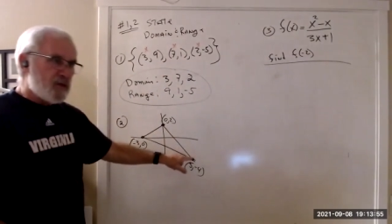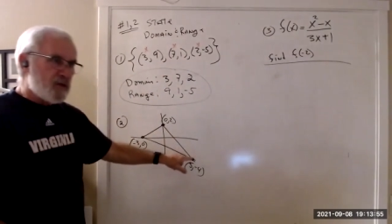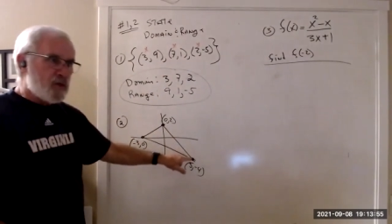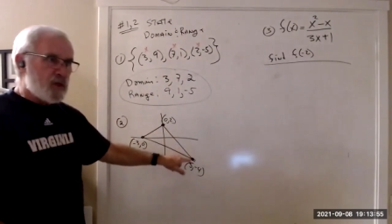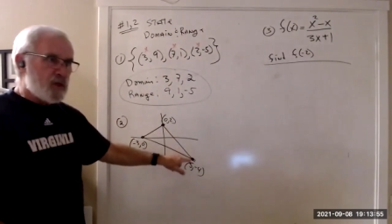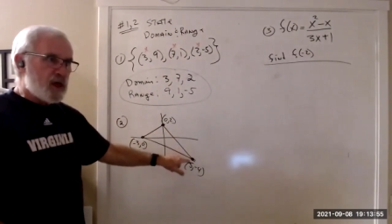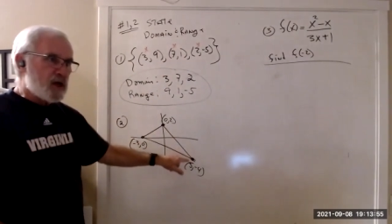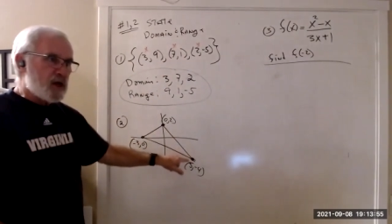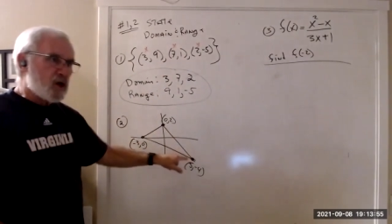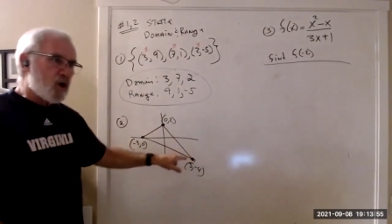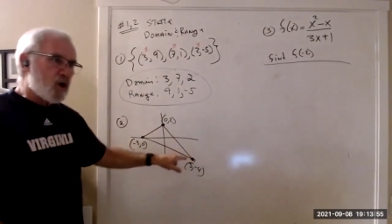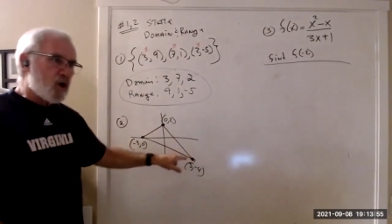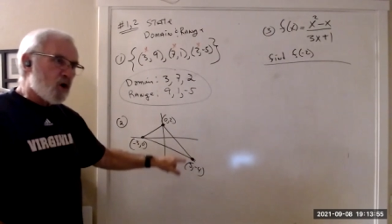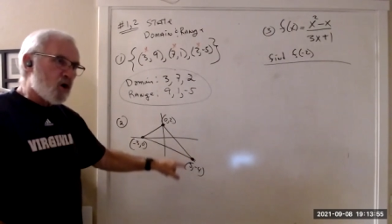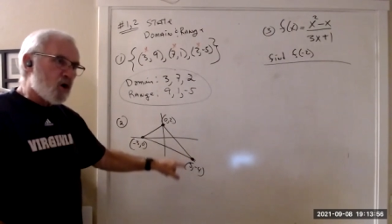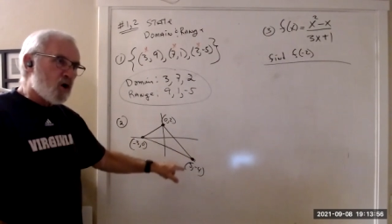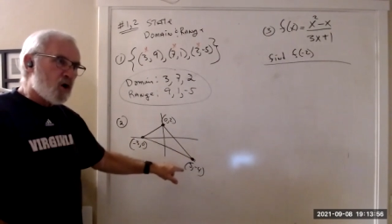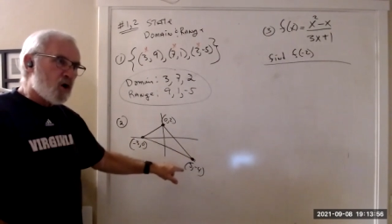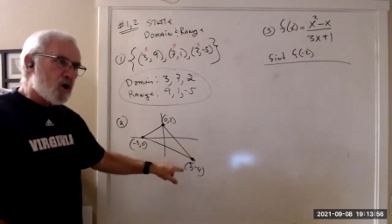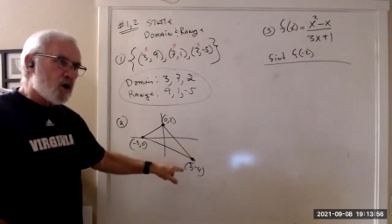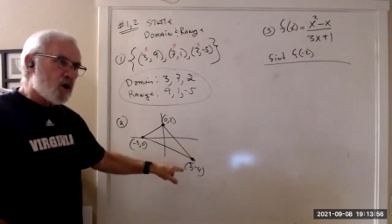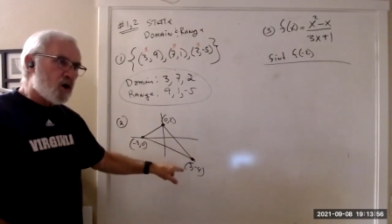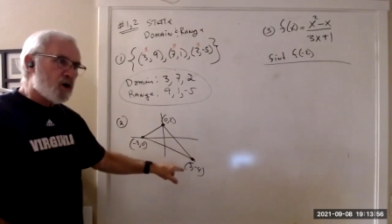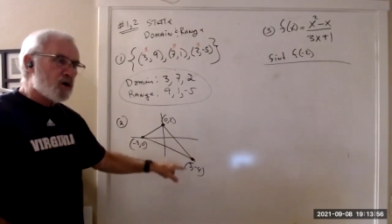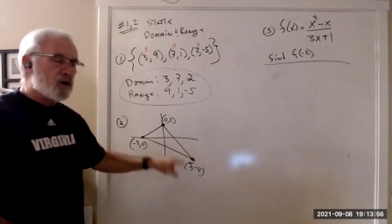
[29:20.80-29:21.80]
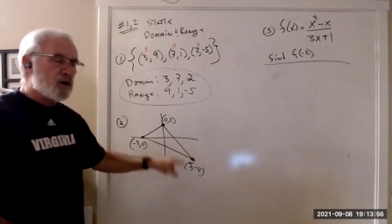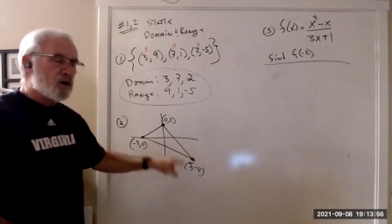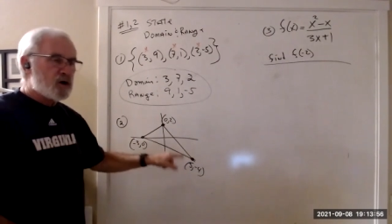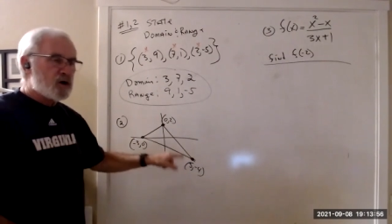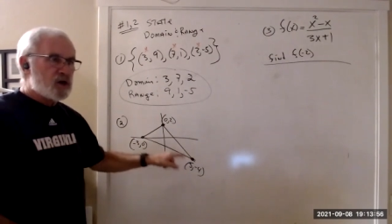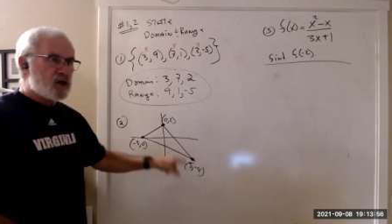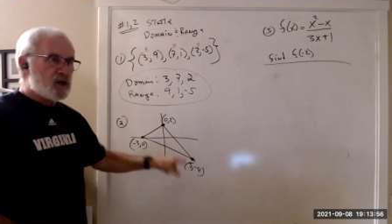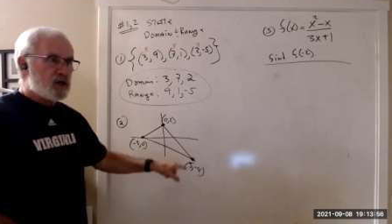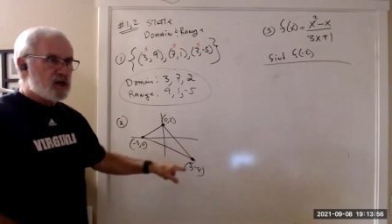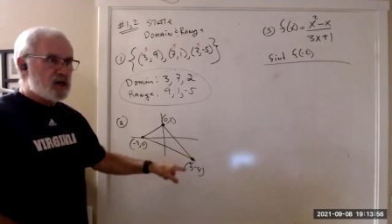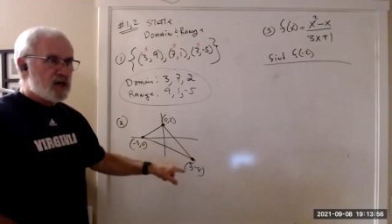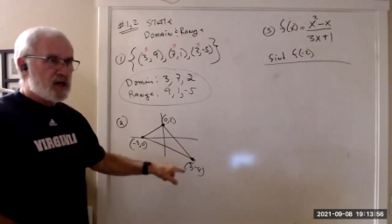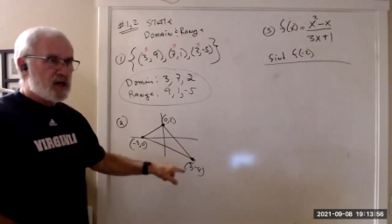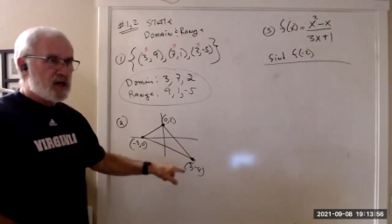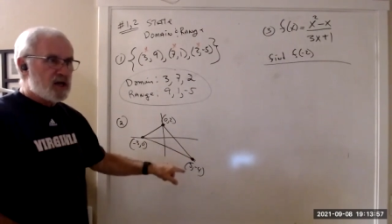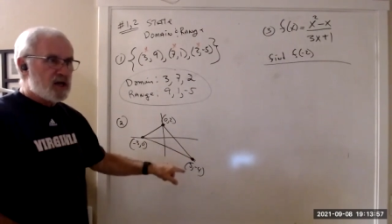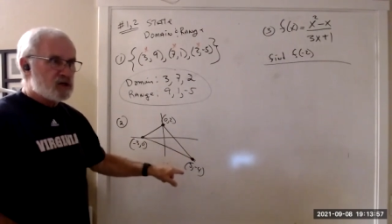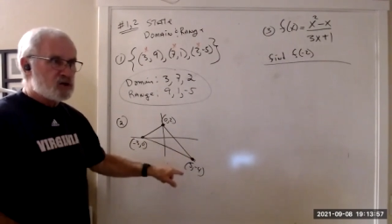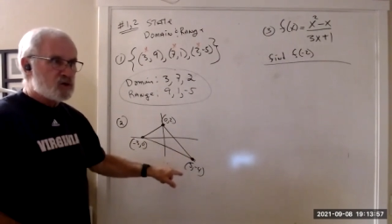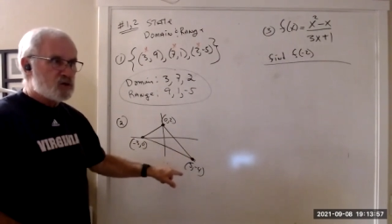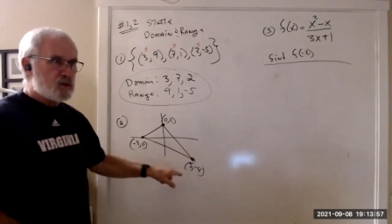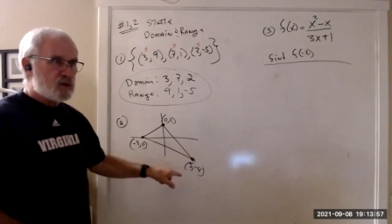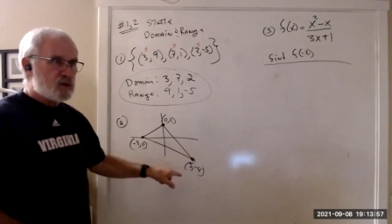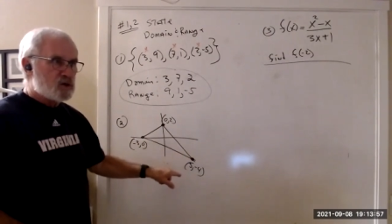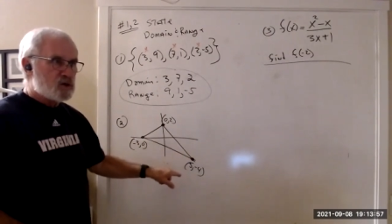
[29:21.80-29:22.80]
that are
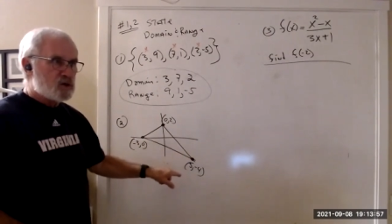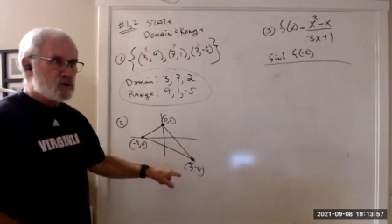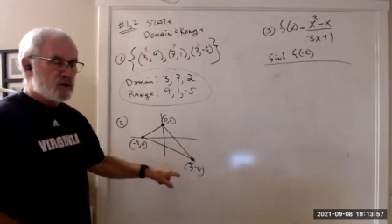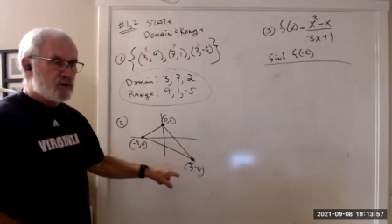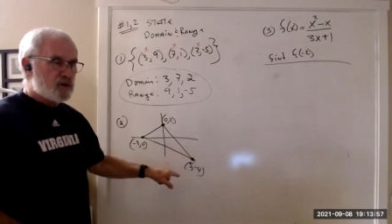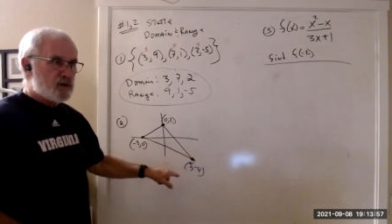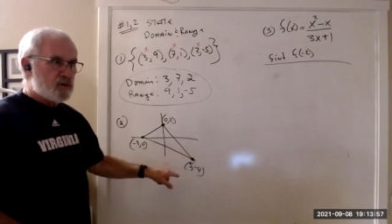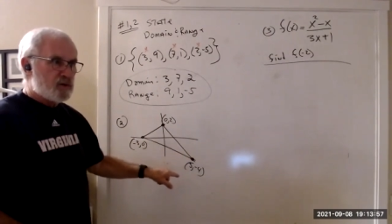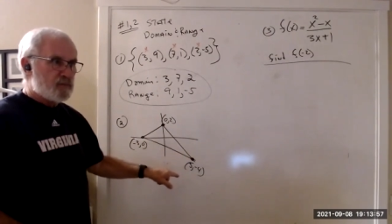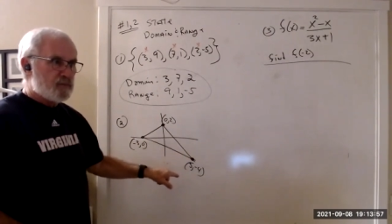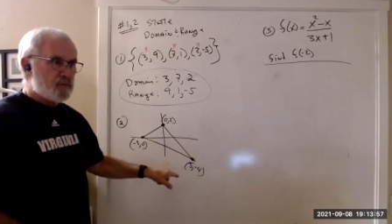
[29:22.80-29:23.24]
connected to each other,